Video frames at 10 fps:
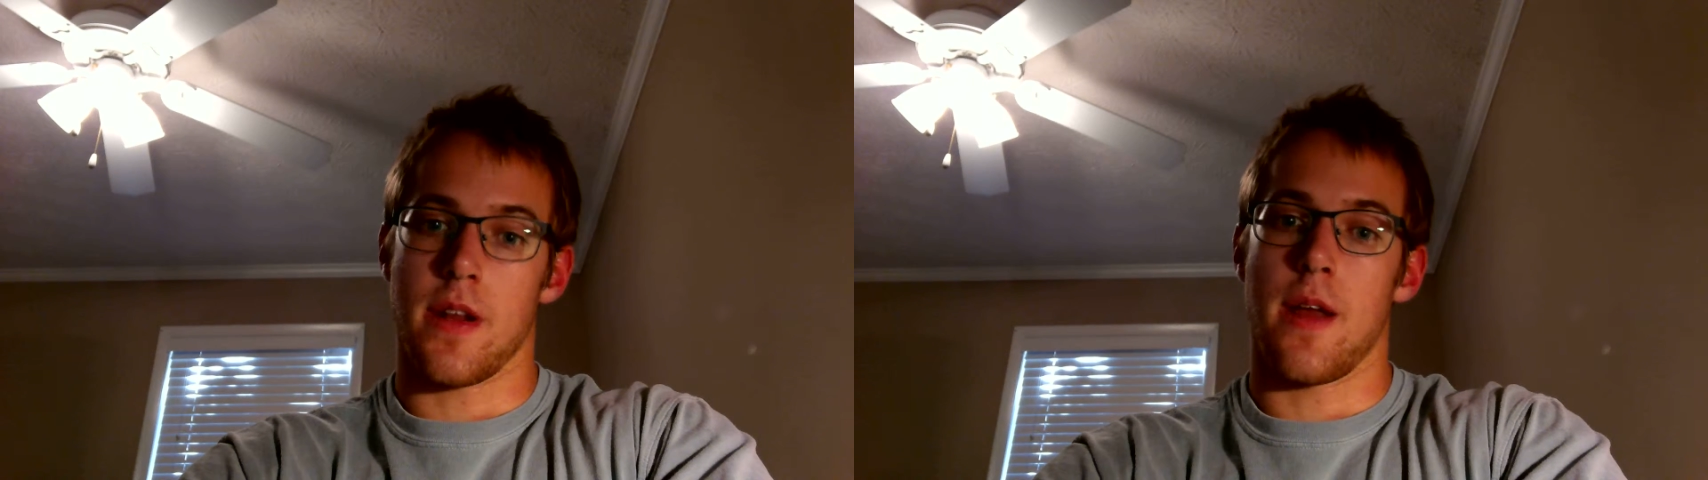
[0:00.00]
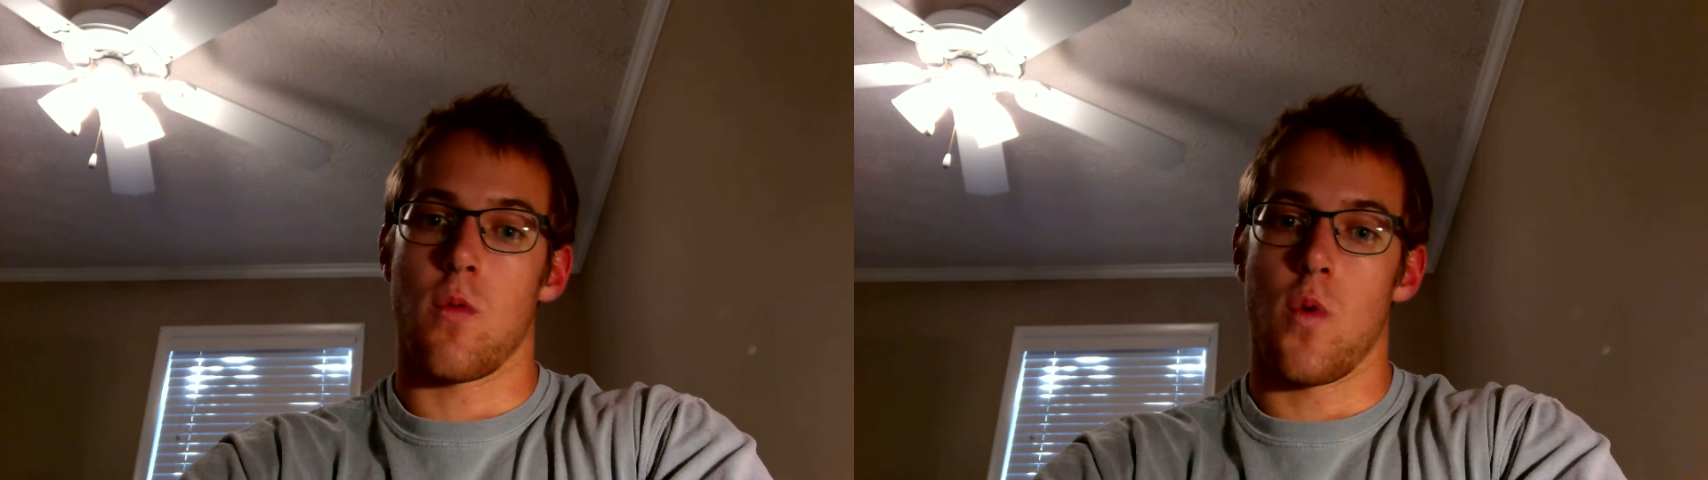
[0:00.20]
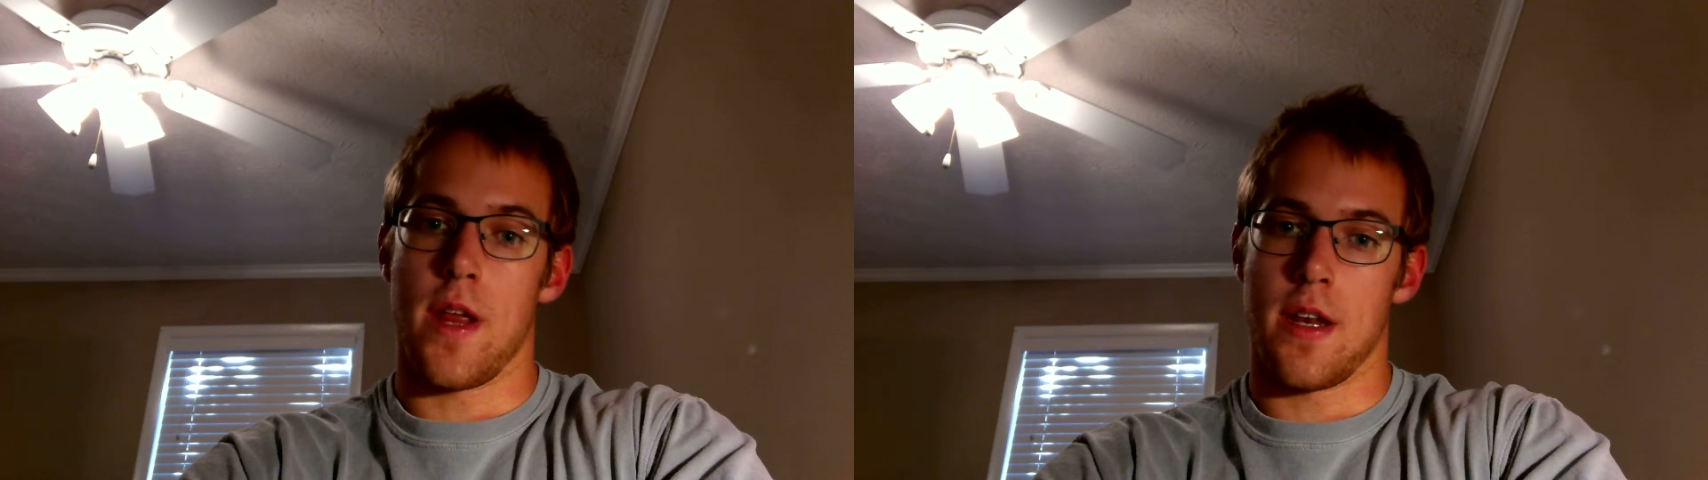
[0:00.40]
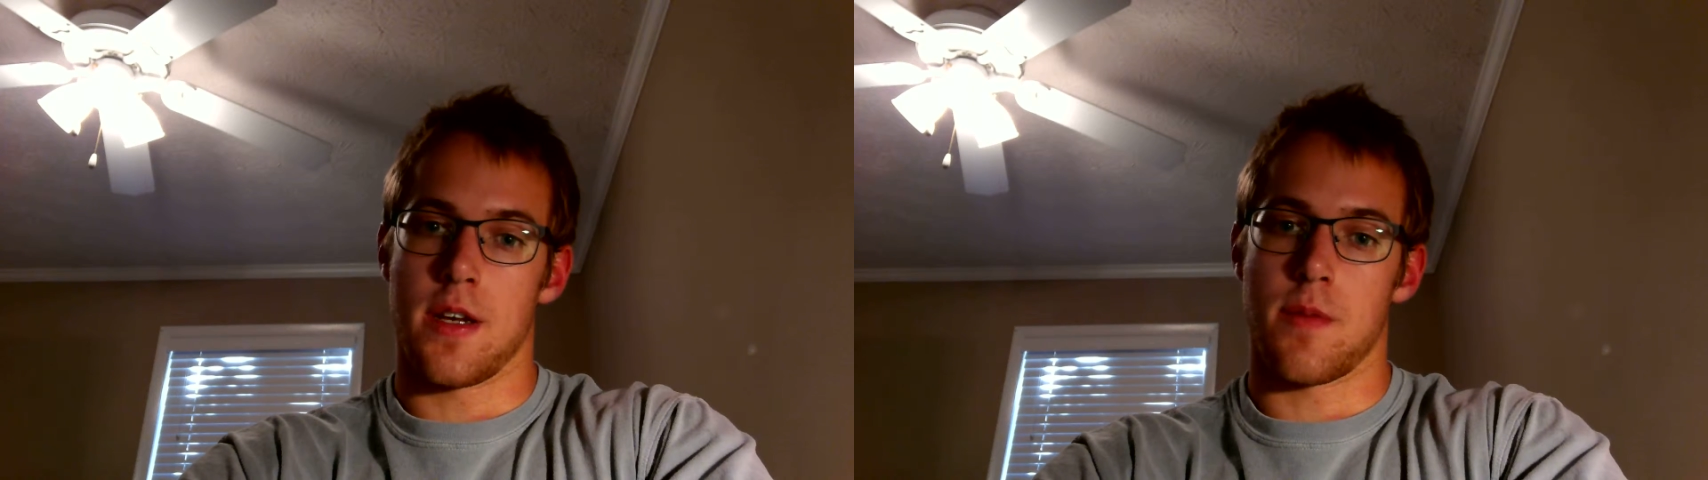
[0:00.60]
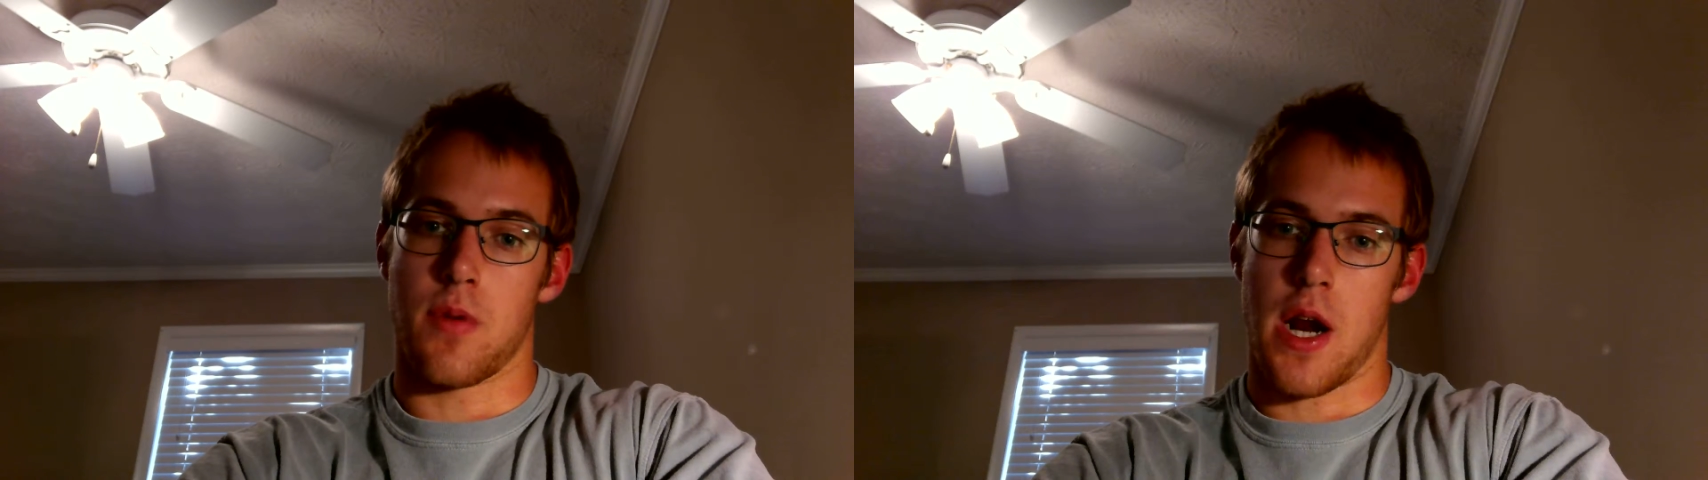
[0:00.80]
and when
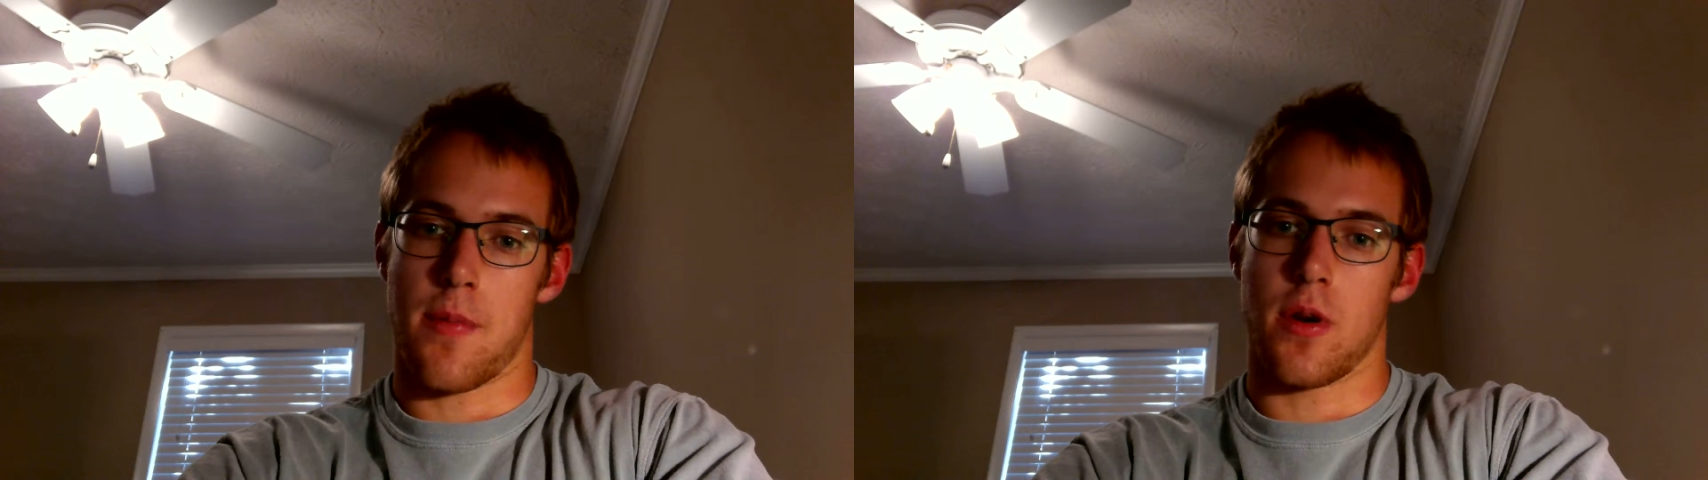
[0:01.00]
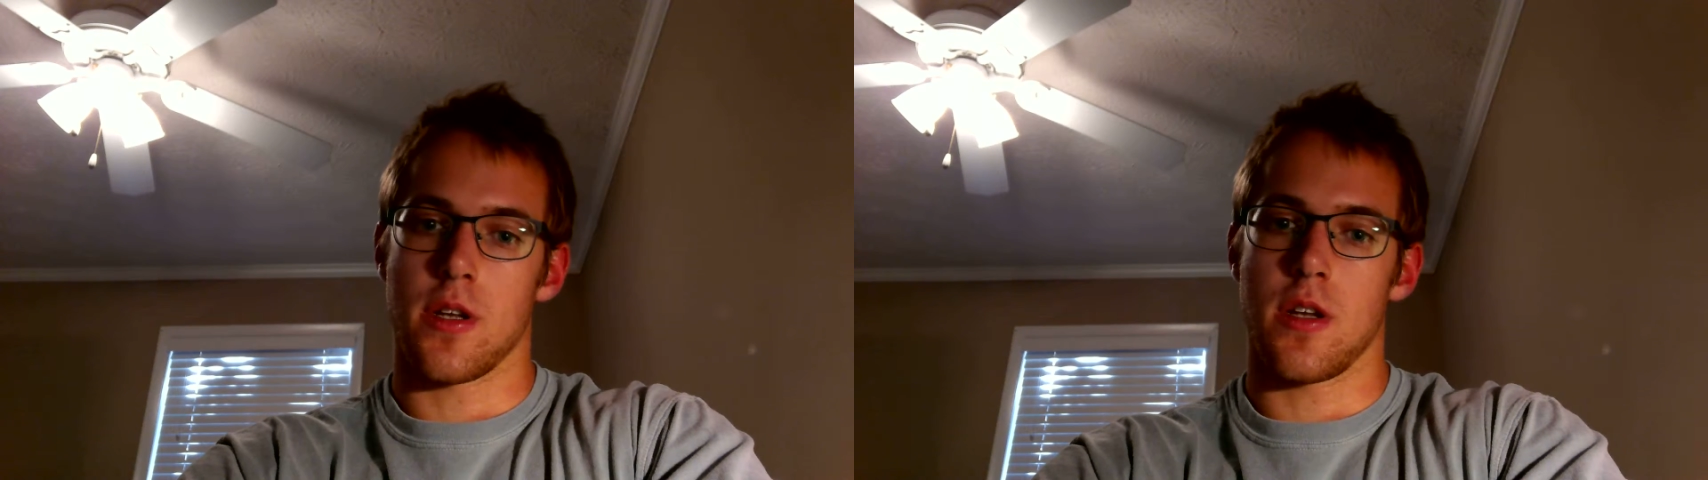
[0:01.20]
to properly